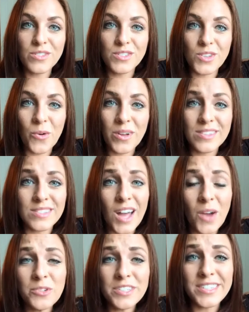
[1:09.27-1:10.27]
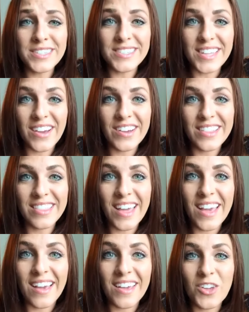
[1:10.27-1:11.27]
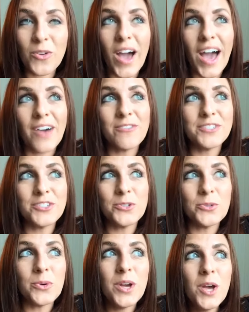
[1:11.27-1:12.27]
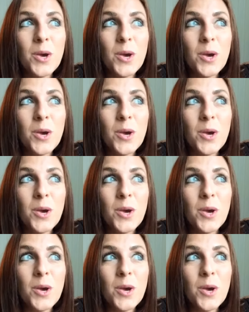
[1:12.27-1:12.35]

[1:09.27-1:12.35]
So it's not really a scary thing. You have to